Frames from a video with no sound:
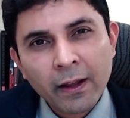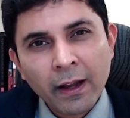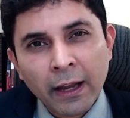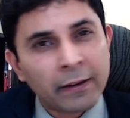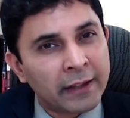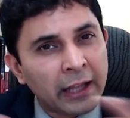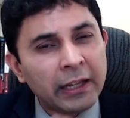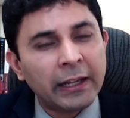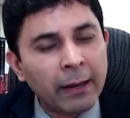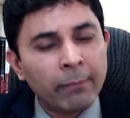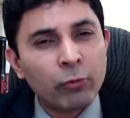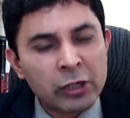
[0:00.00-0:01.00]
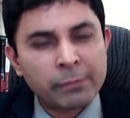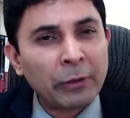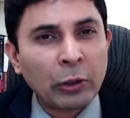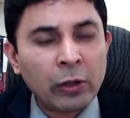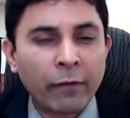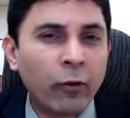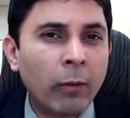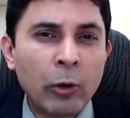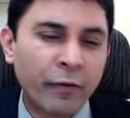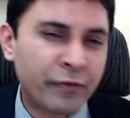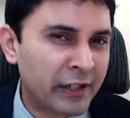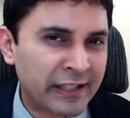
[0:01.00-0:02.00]
and then he came to this particular formula
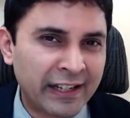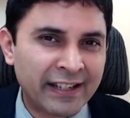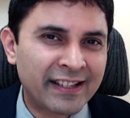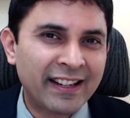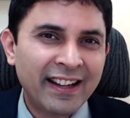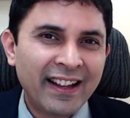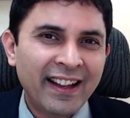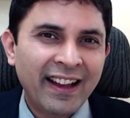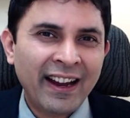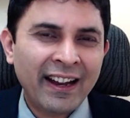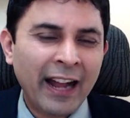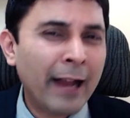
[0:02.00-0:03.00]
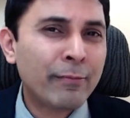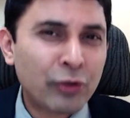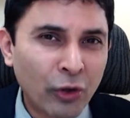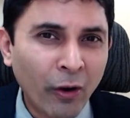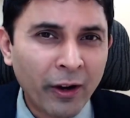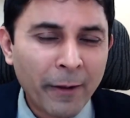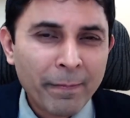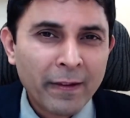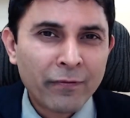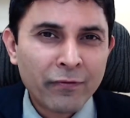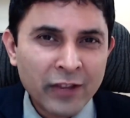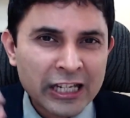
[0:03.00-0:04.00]
of success. And I'm sure
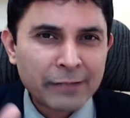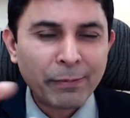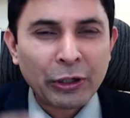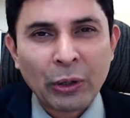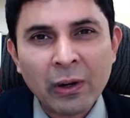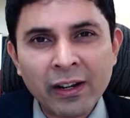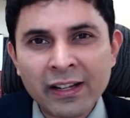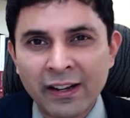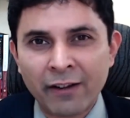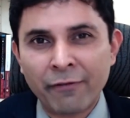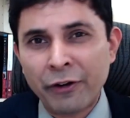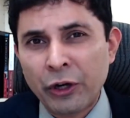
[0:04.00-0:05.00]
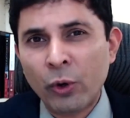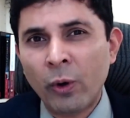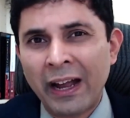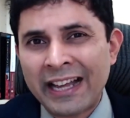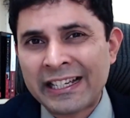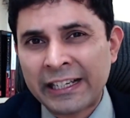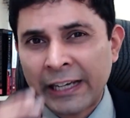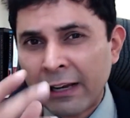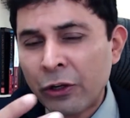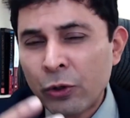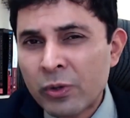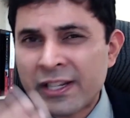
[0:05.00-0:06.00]
this particular video has
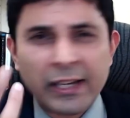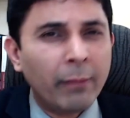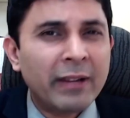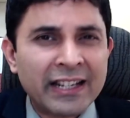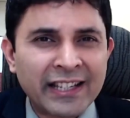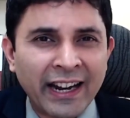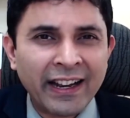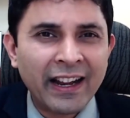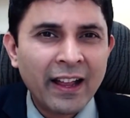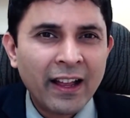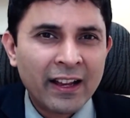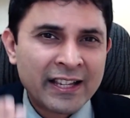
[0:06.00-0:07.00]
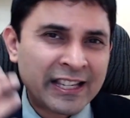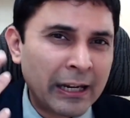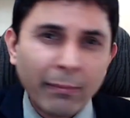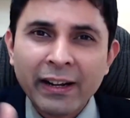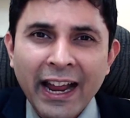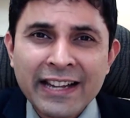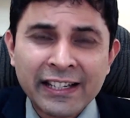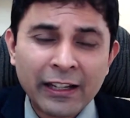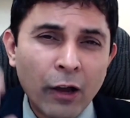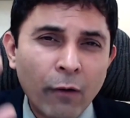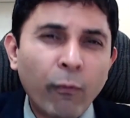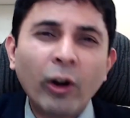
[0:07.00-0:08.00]
given you some insight summarizing
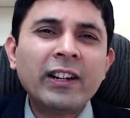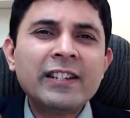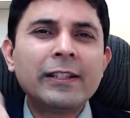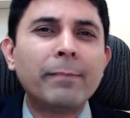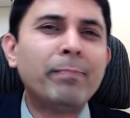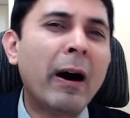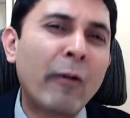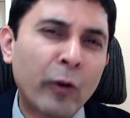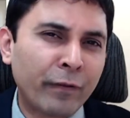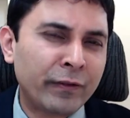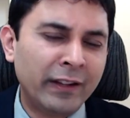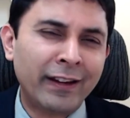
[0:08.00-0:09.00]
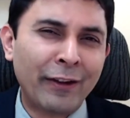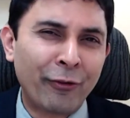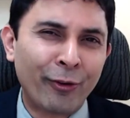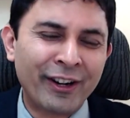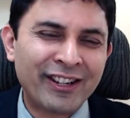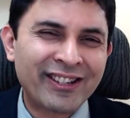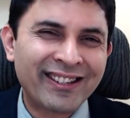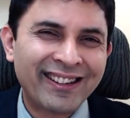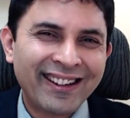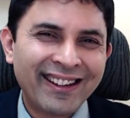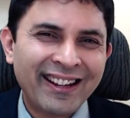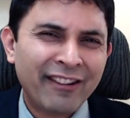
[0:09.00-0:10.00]
what is the power of Think and Grow Rich.
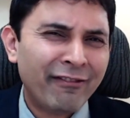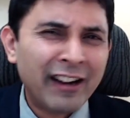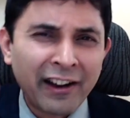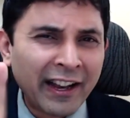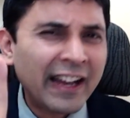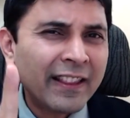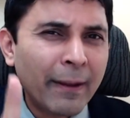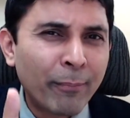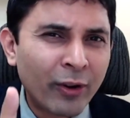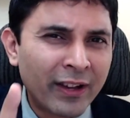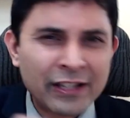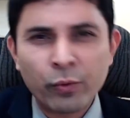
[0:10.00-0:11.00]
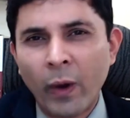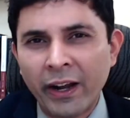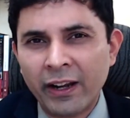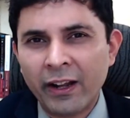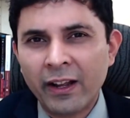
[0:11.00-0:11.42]
Well, reading the book is one,